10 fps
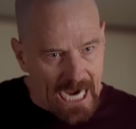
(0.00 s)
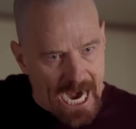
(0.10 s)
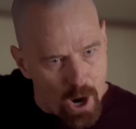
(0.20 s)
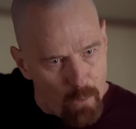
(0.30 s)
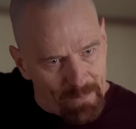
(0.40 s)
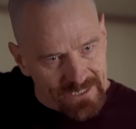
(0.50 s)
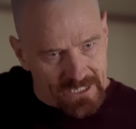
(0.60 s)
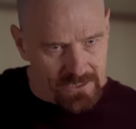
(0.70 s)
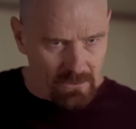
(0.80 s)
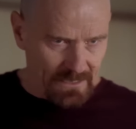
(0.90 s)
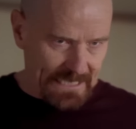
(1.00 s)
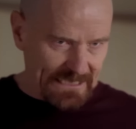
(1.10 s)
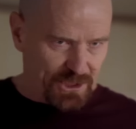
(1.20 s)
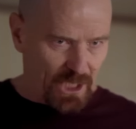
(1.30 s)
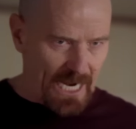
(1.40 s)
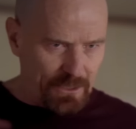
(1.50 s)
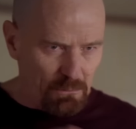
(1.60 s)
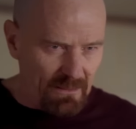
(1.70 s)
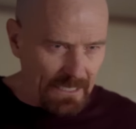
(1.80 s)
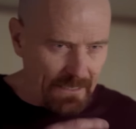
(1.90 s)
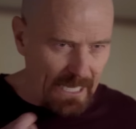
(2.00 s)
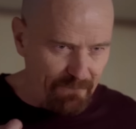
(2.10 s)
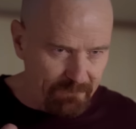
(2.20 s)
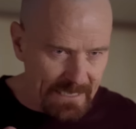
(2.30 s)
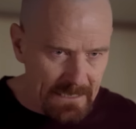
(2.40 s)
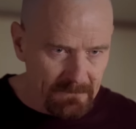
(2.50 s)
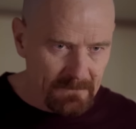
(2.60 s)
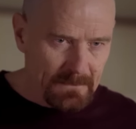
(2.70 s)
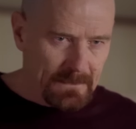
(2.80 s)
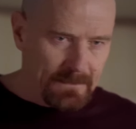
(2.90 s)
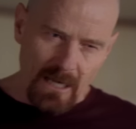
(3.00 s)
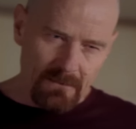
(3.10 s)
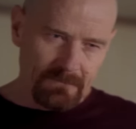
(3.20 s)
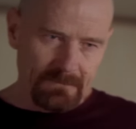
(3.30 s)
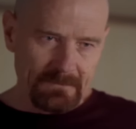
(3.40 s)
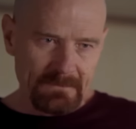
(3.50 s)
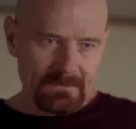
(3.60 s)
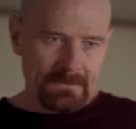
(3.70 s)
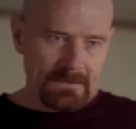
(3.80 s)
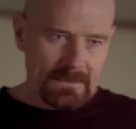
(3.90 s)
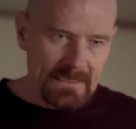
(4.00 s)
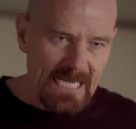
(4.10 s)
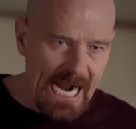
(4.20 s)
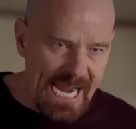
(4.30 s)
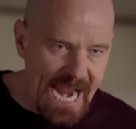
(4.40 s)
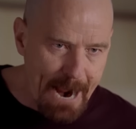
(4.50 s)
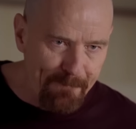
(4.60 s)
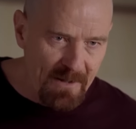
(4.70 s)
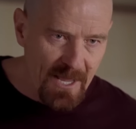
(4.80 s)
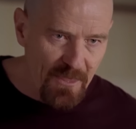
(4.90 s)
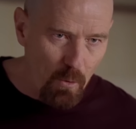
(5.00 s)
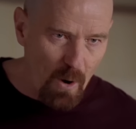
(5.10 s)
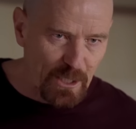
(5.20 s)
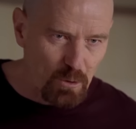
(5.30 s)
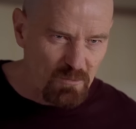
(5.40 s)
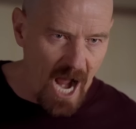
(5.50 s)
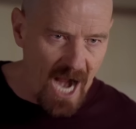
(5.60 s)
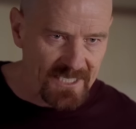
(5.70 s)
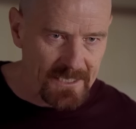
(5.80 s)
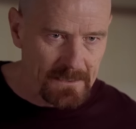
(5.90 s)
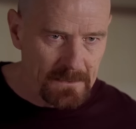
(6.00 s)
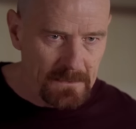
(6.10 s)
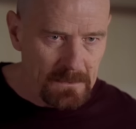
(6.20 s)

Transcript: A guy opens his door and gets shot and you think that of me? No. I am the one who knocks.